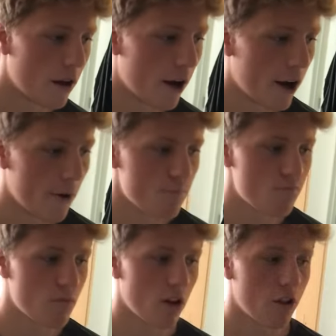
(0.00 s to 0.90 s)
The
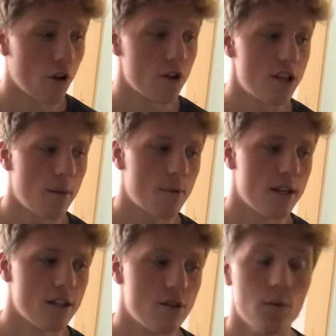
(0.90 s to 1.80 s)
third step
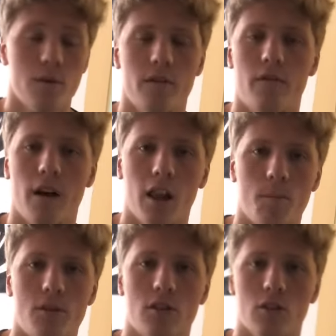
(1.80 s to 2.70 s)
is to
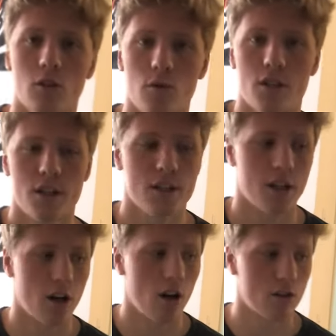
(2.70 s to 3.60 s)
develop solutions
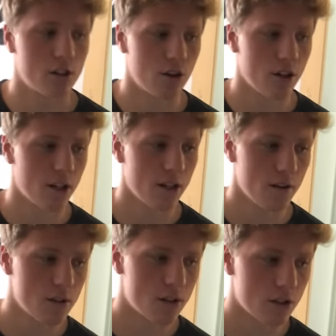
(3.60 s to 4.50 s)
and
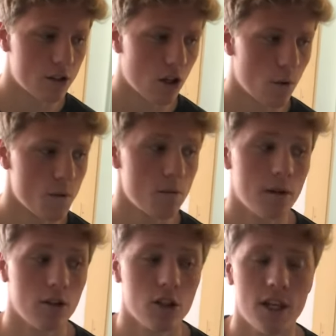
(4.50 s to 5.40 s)
alternatives. So this would
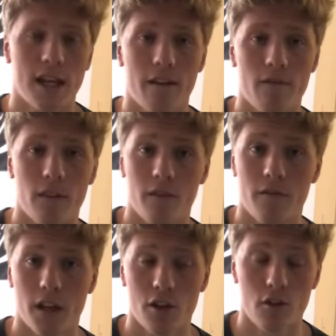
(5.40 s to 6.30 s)
be looking at the
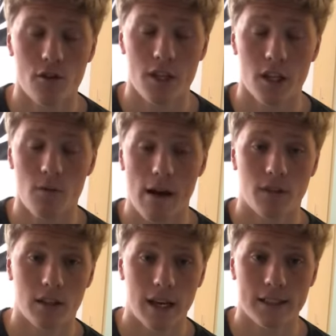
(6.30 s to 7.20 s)
figures that you have
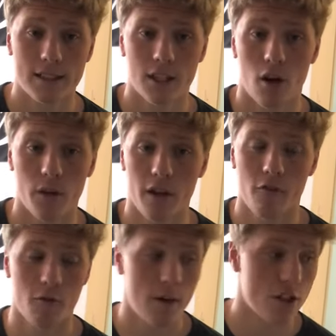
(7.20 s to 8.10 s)
collected and all the
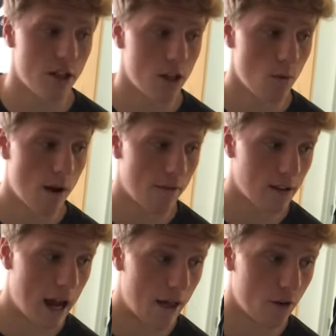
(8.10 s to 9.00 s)
information that you have
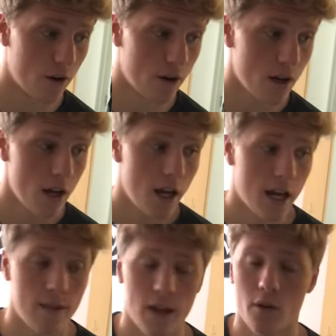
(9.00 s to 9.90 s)
gathered
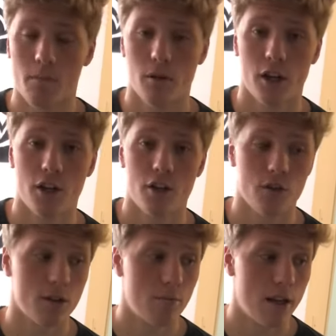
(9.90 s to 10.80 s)
and that you would put into your
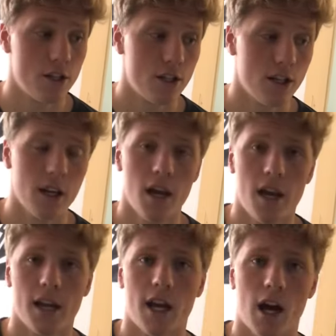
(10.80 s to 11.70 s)
spreadsheet
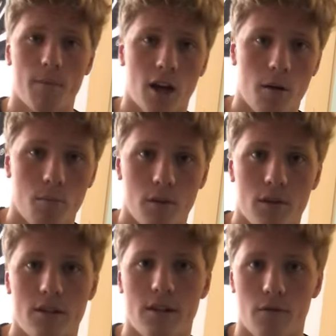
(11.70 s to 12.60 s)
and coming up
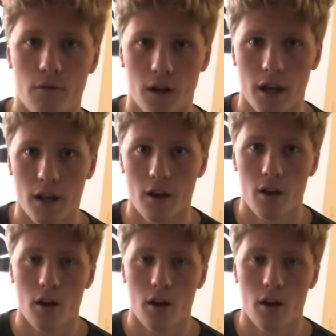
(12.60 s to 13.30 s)
with different